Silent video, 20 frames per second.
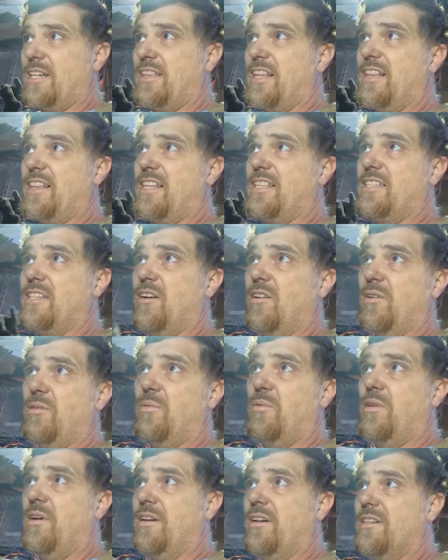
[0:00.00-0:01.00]
I think that's the
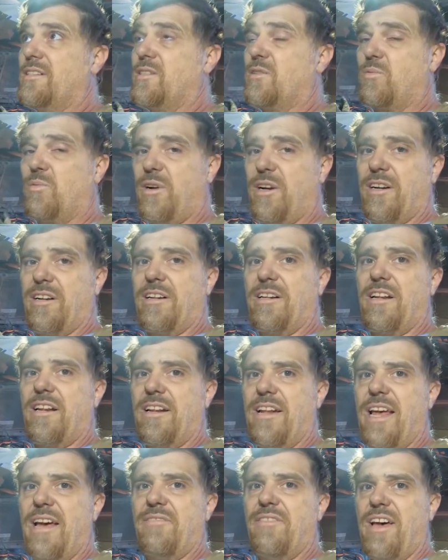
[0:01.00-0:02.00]
only one is the rear that
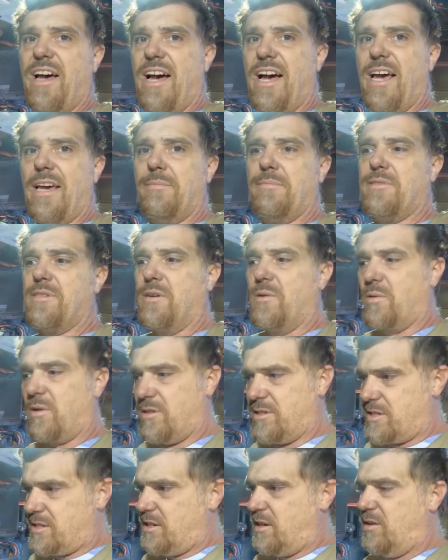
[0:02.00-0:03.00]
doesn't have the Heims. So we're
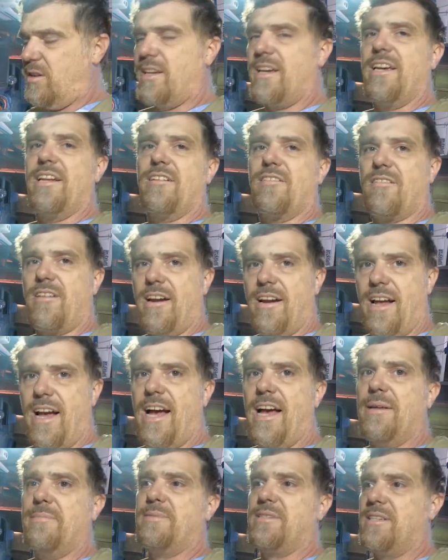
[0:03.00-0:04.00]
gonna slowly integrate
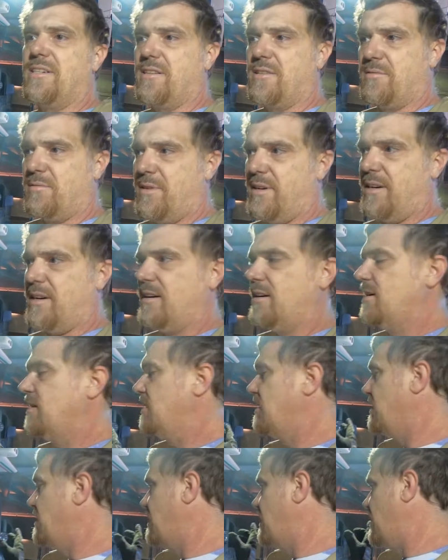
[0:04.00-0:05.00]
Heims into the rear.
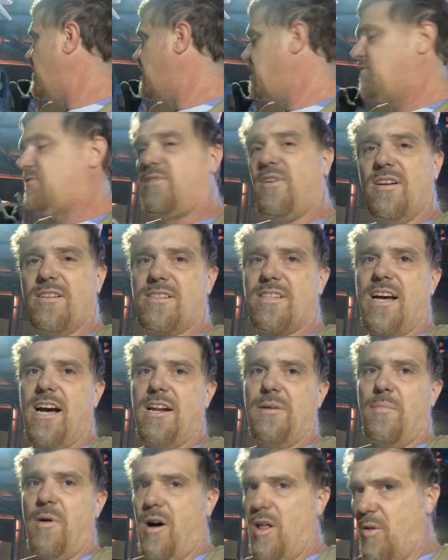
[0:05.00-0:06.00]
The front's got
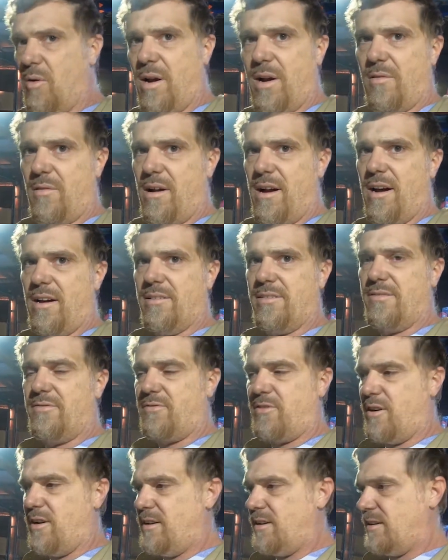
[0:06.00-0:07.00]
them all the way around,
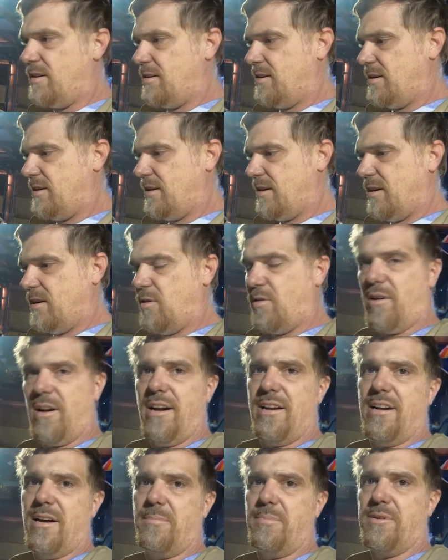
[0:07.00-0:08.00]
front, lower
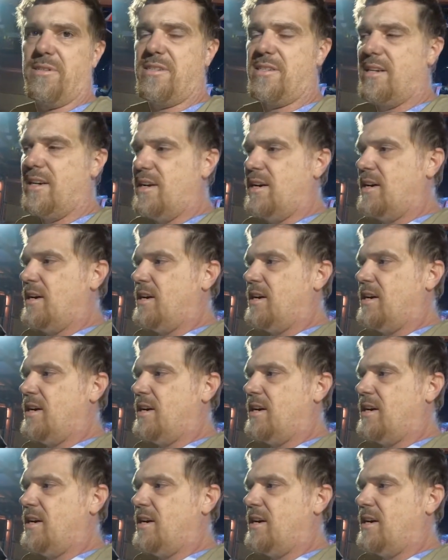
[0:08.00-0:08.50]
and uppers.